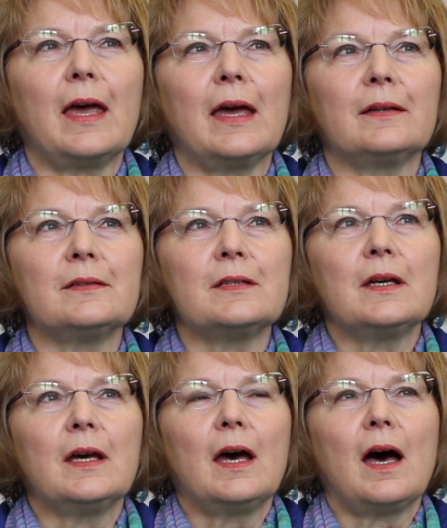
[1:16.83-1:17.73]
and
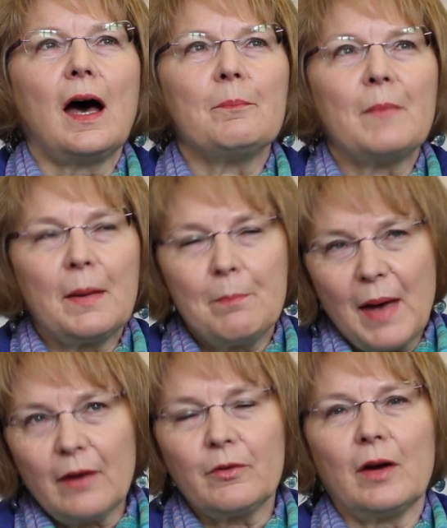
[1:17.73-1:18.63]
my
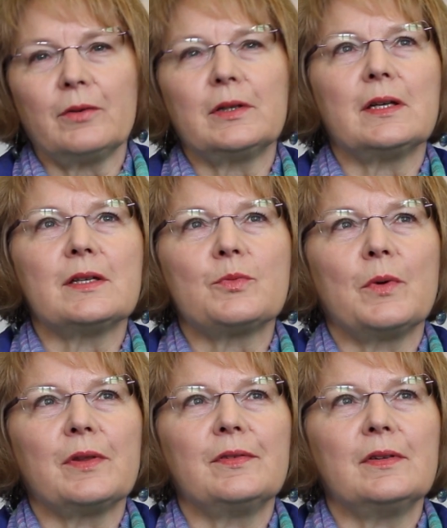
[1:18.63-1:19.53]
background is
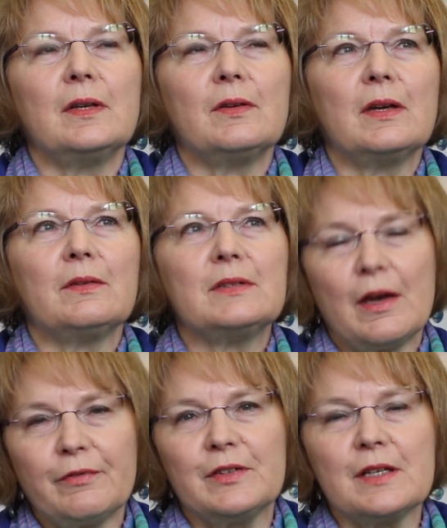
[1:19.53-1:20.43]
with
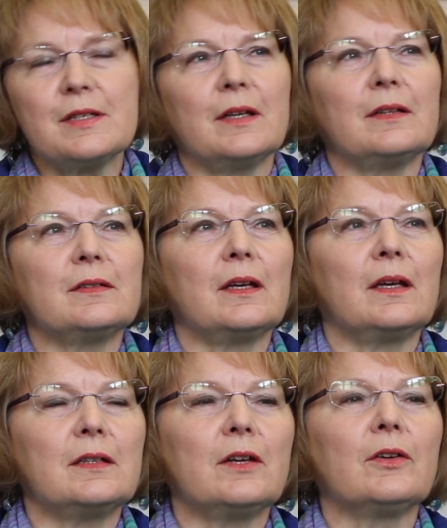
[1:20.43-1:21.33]
deafness
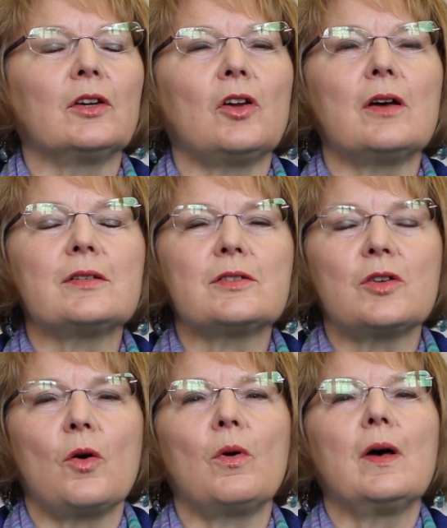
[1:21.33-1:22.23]
and hearing
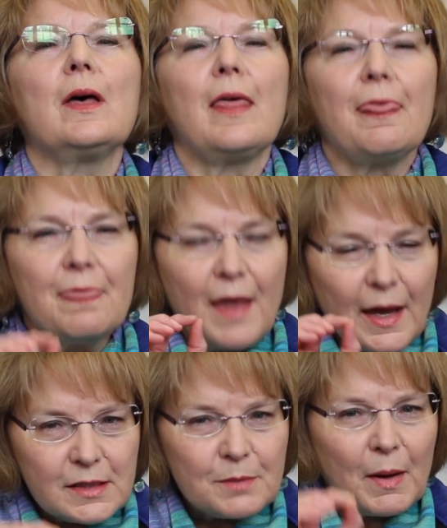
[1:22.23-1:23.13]
loss, so
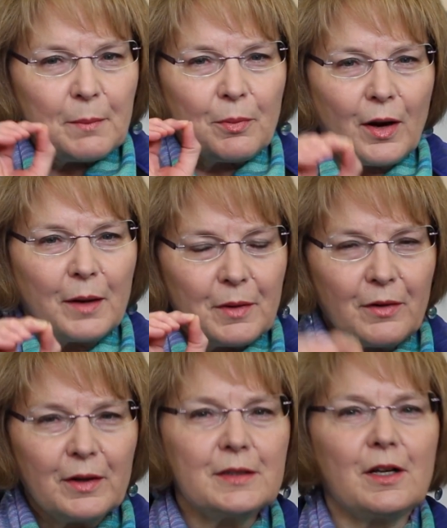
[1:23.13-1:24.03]
that's my
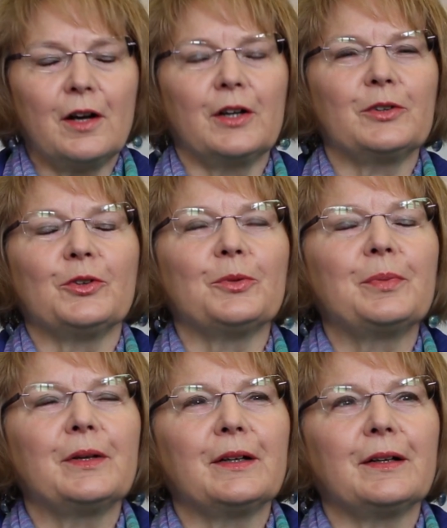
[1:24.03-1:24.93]
primary target group,